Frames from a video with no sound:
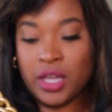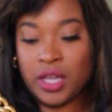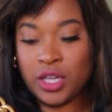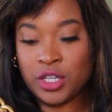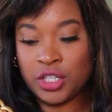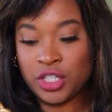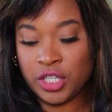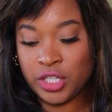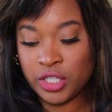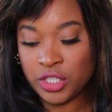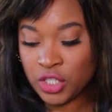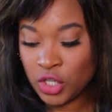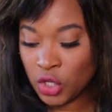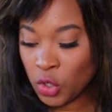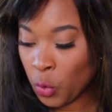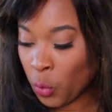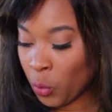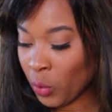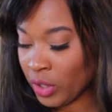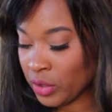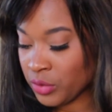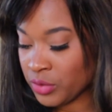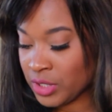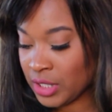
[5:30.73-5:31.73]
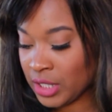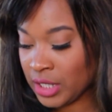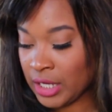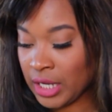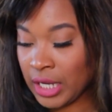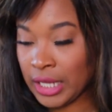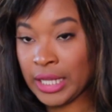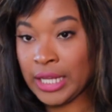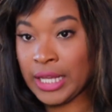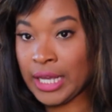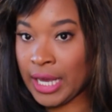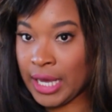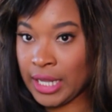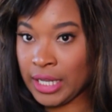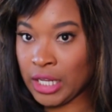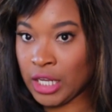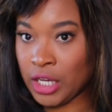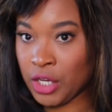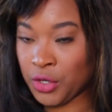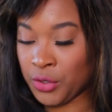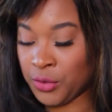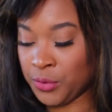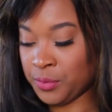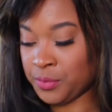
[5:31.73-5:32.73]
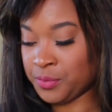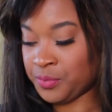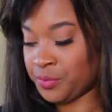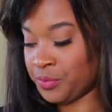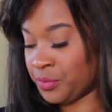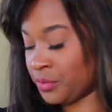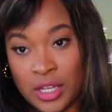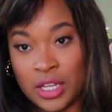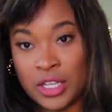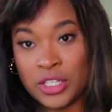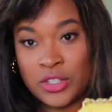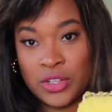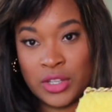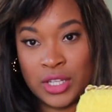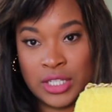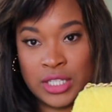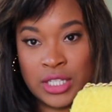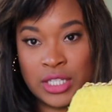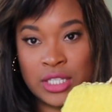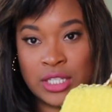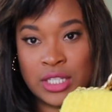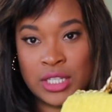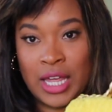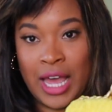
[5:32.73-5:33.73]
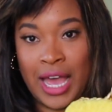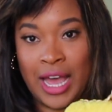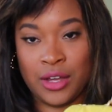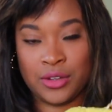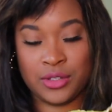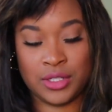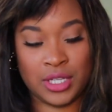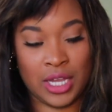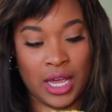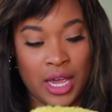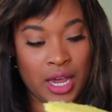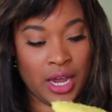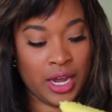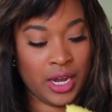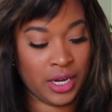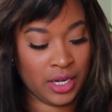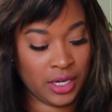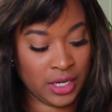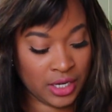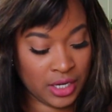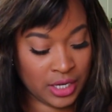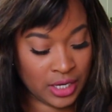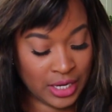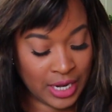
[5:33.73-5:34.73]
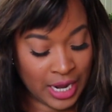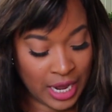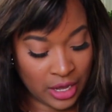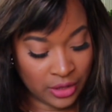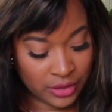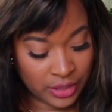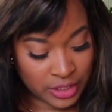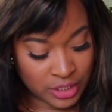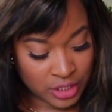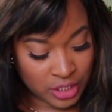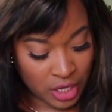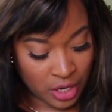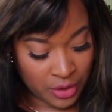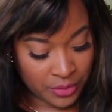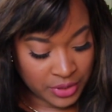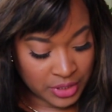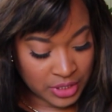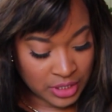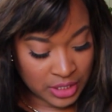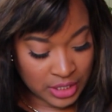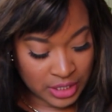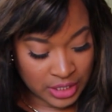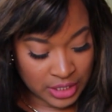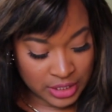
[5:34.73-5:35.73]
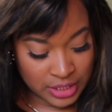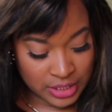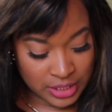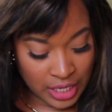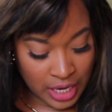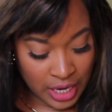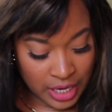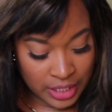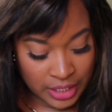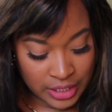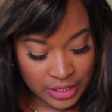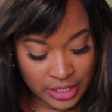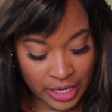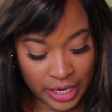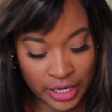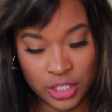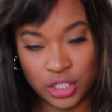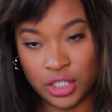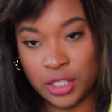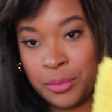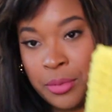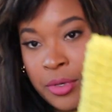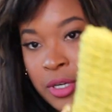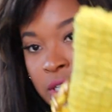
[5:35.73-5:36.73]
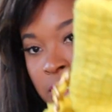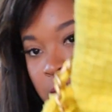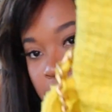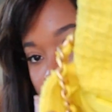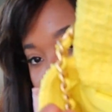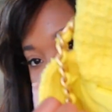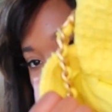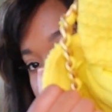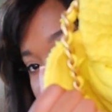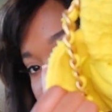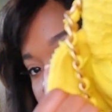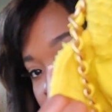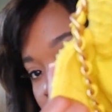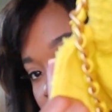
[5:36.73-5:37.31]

She is a quilted yellow. So this is the outside. Now let's go into the inside. It's actually pretty spacious